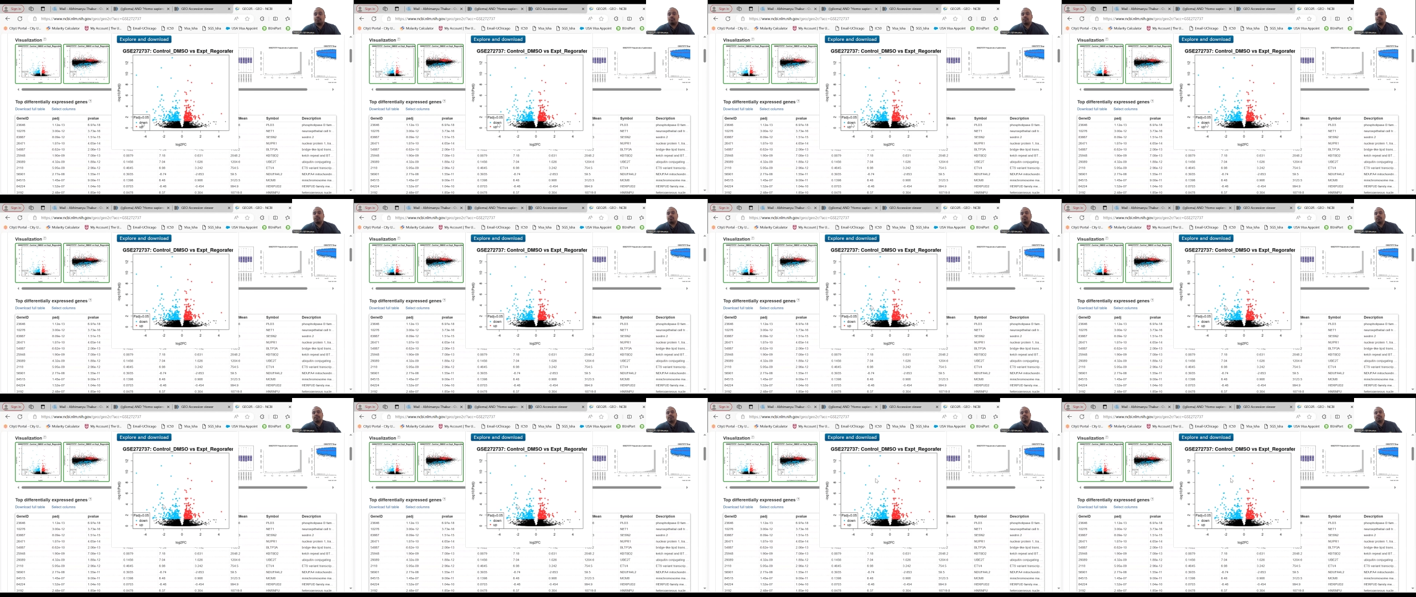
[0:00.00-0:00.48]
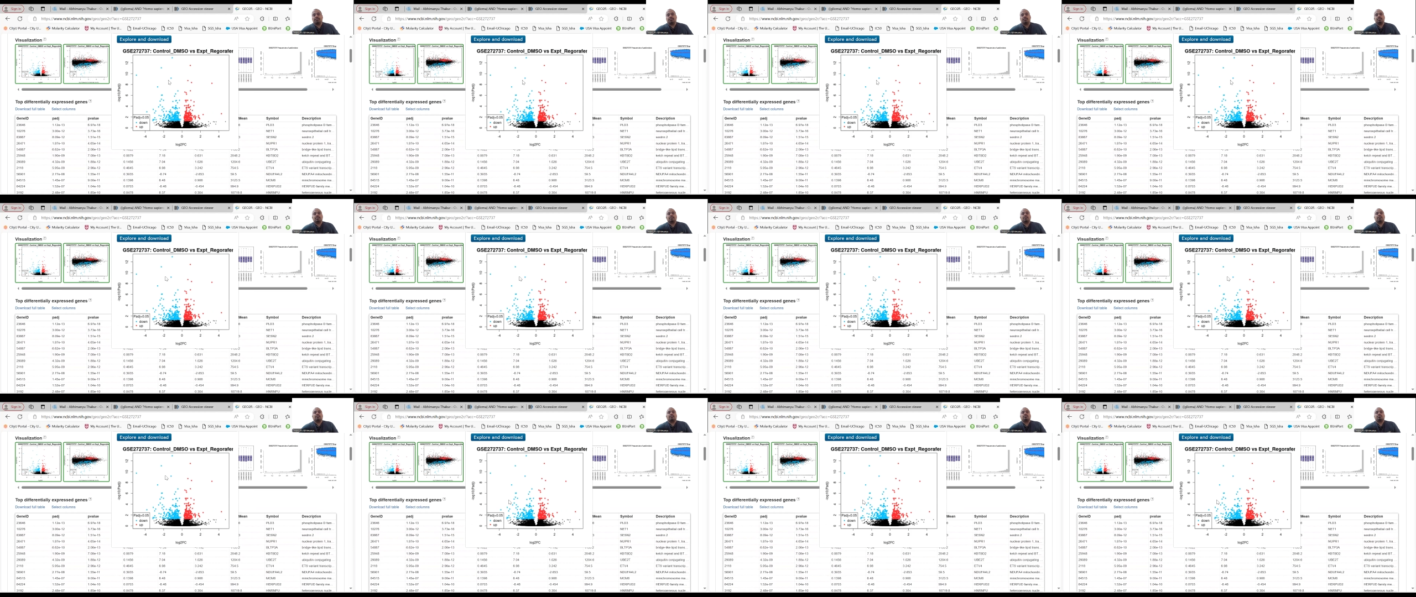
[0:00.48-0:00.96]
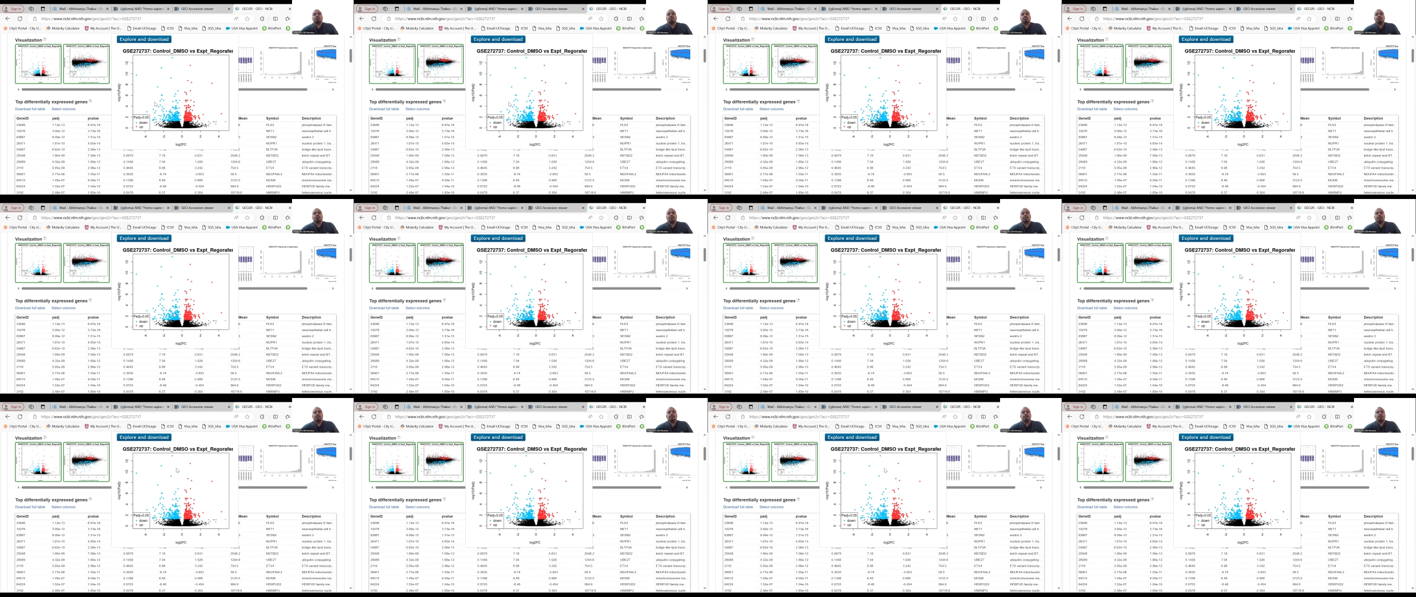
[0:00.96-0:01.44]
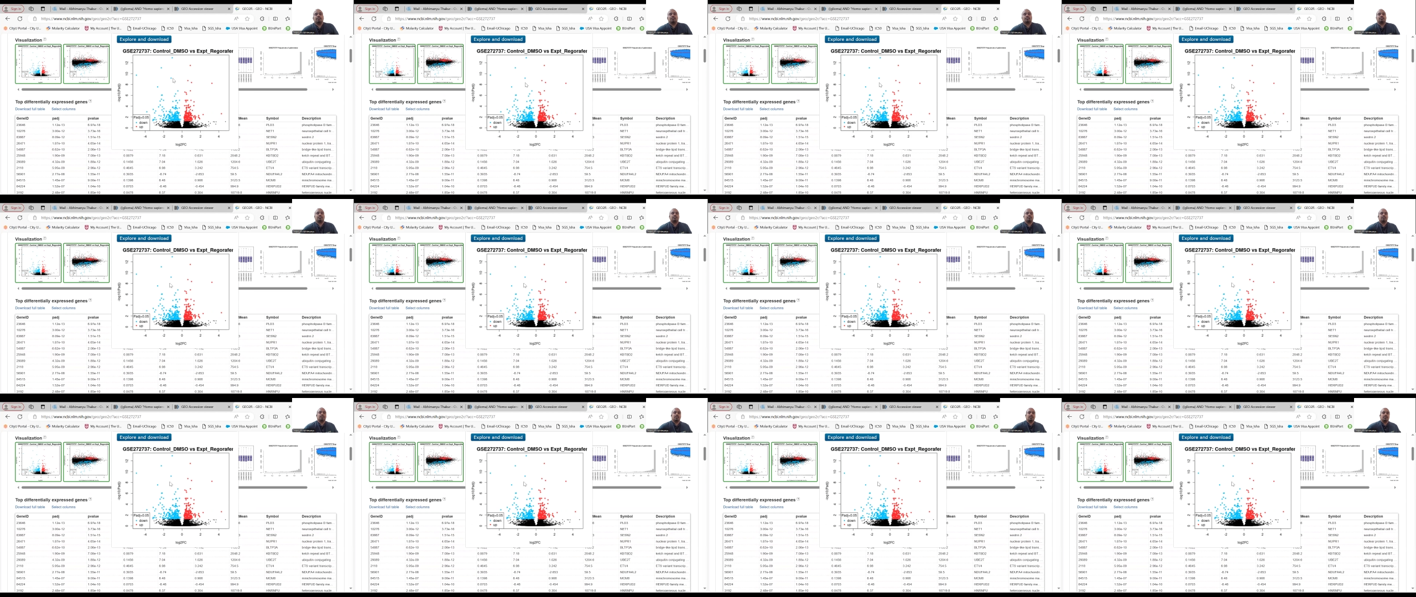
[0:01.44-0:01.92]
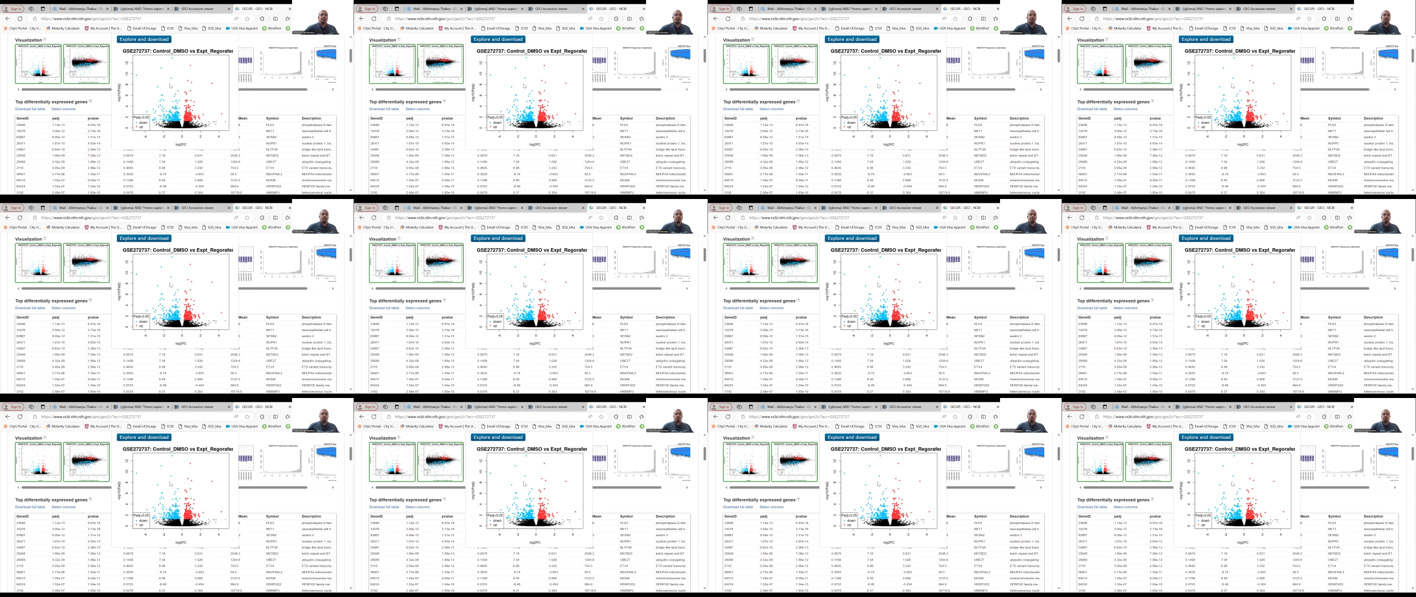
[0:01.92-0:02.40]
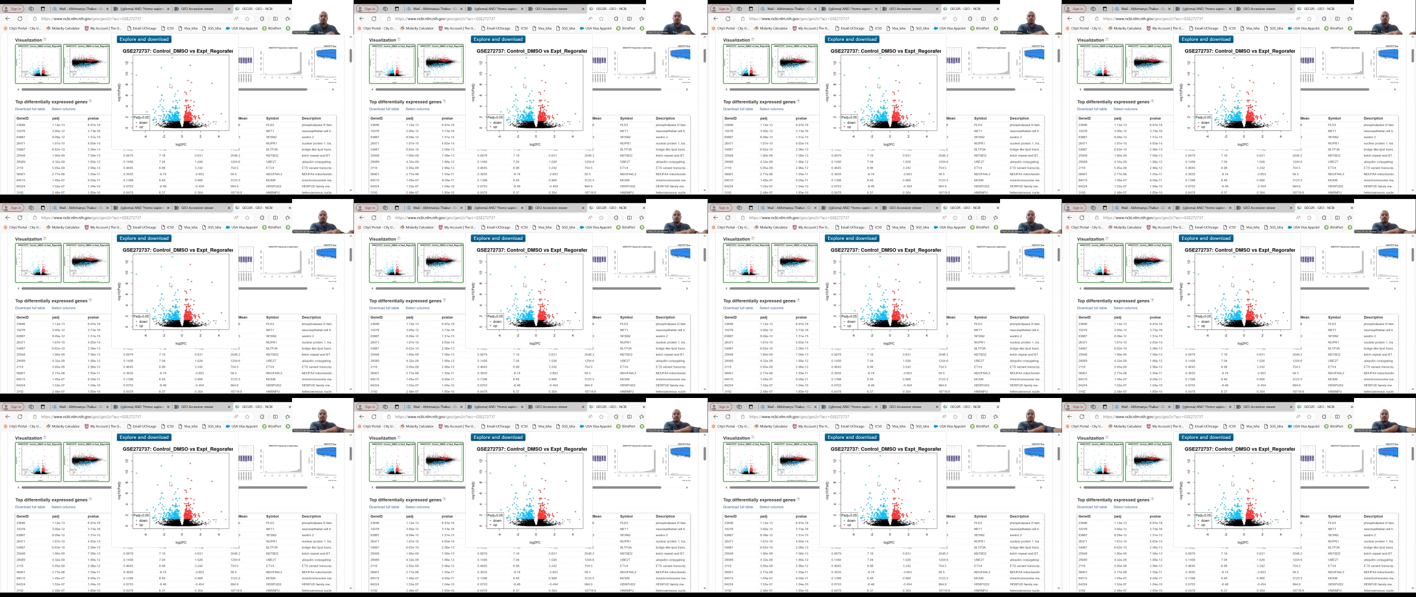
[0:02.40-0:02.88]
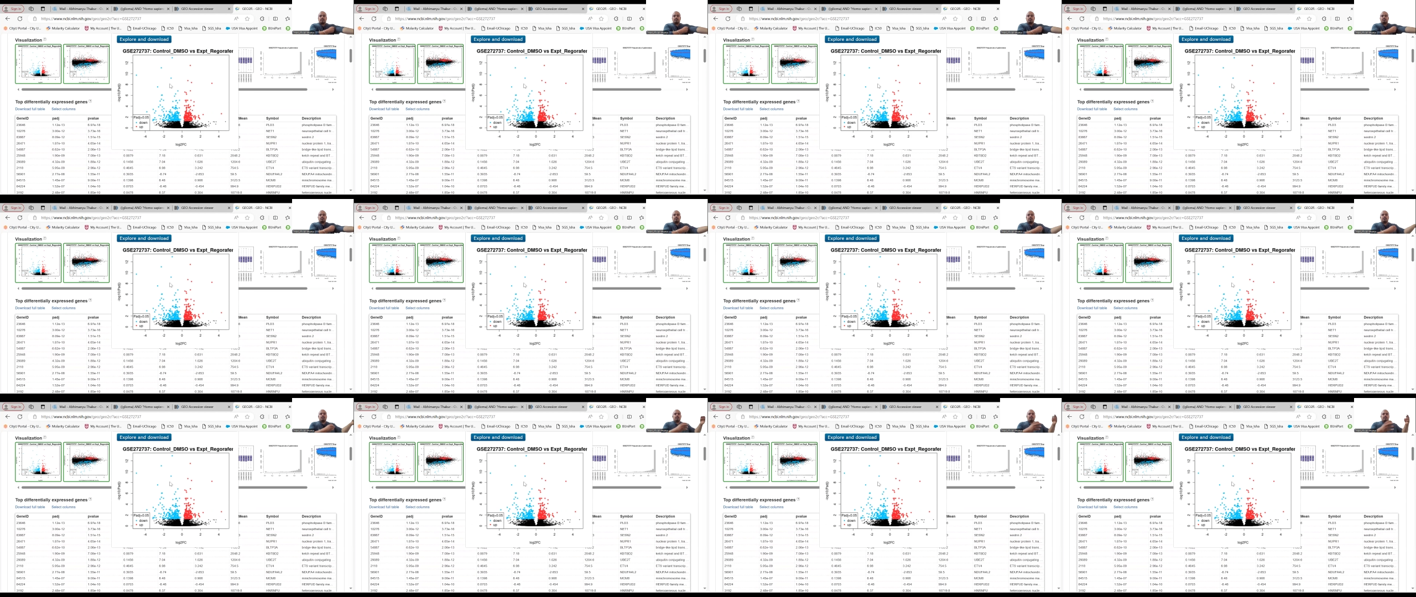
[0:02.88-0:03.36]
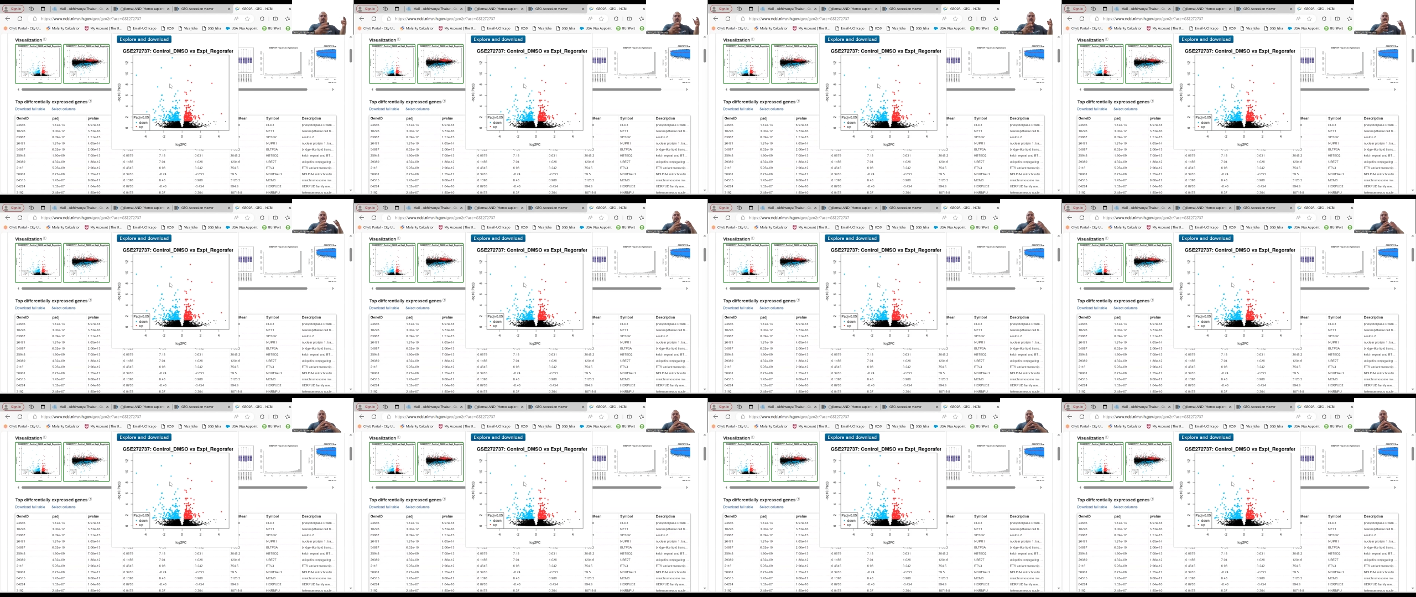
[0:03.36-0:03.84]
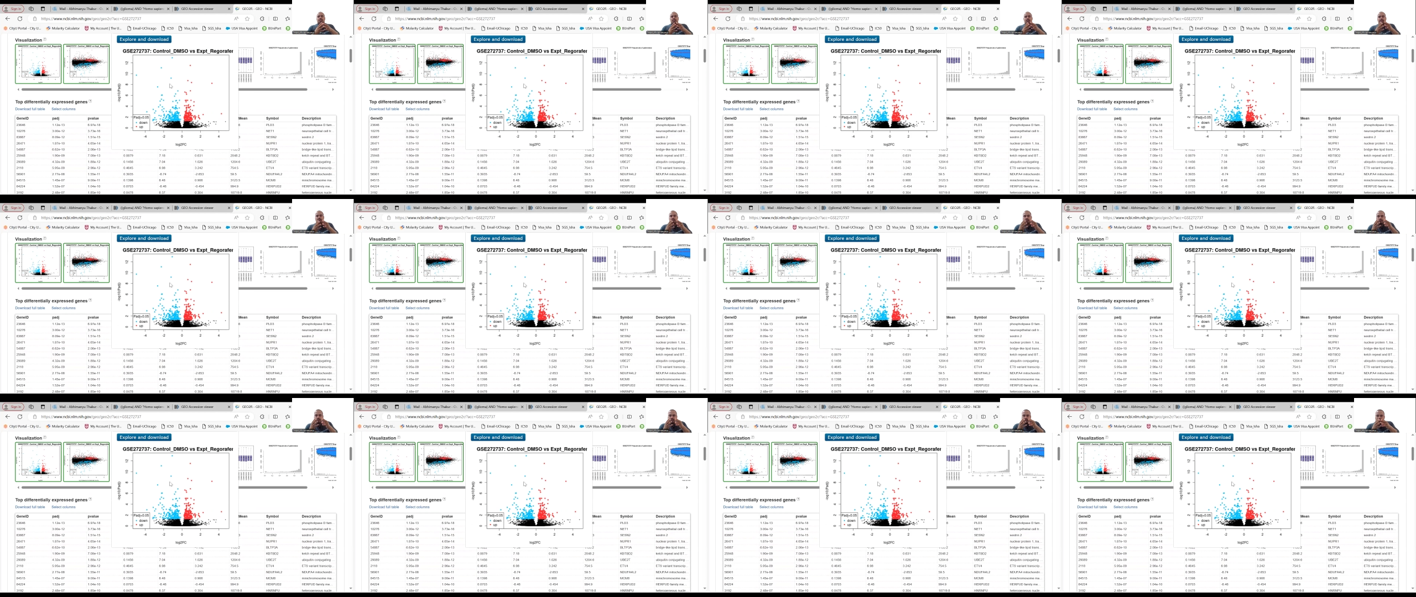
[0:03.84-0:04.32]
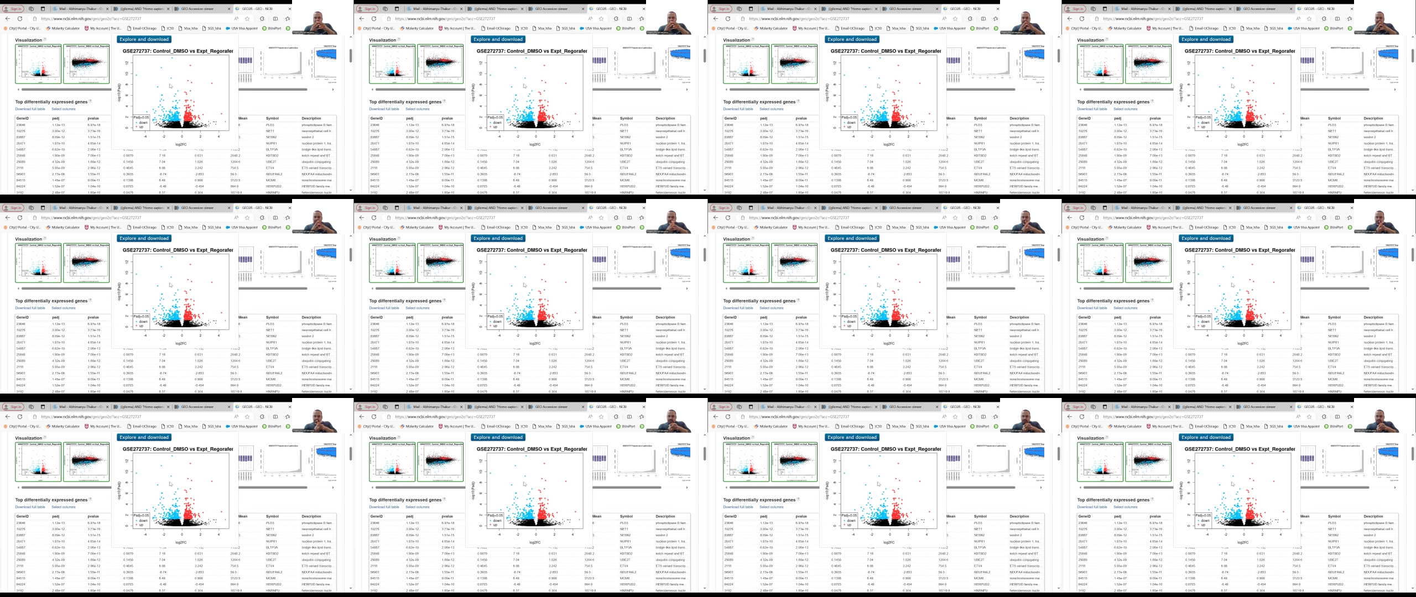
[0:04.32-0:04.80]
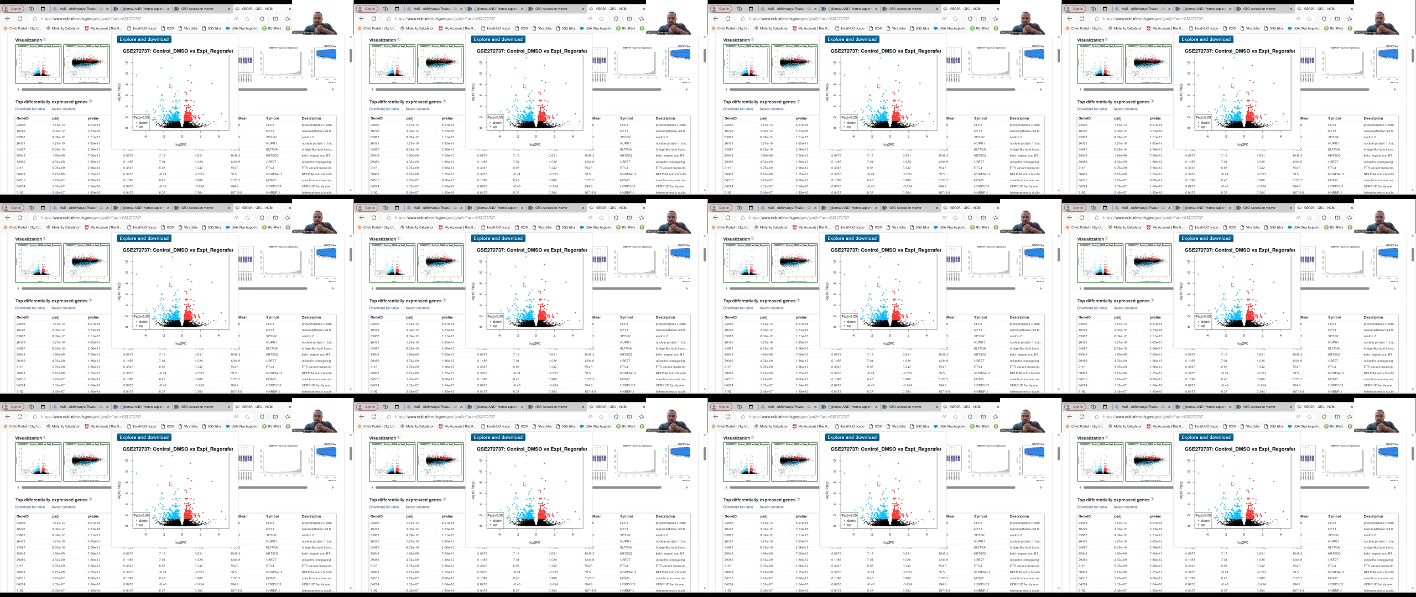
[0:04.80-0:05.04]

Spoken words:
Nobody's mouth can be seen.